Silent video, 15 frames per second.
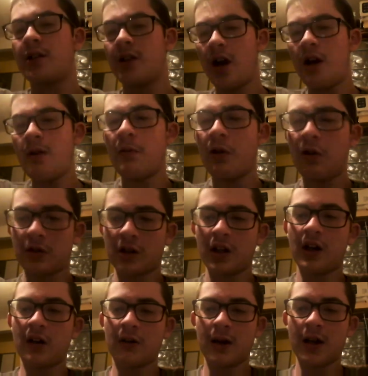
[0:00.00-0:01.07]
No more
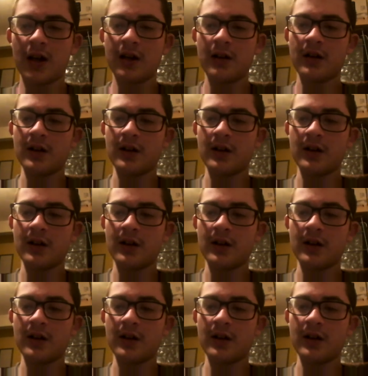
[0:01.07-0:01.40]
Clara.